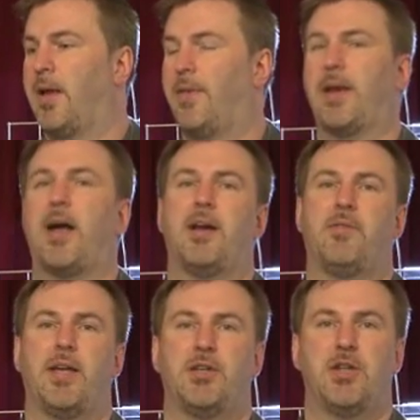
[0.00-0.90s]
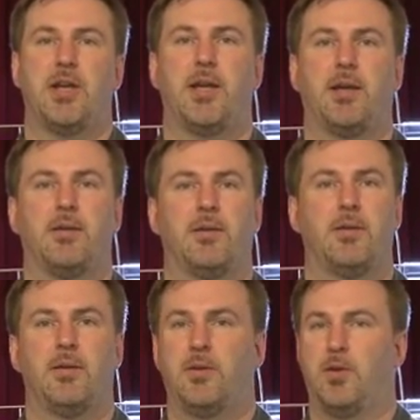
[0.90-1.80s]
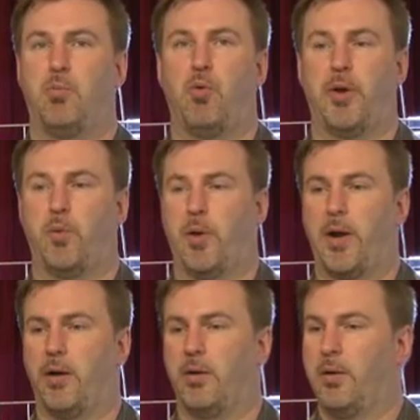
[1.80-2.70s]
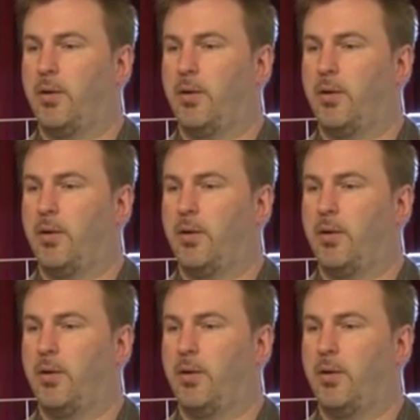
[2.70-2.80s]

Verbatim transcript: and that kind of handshaking to the point where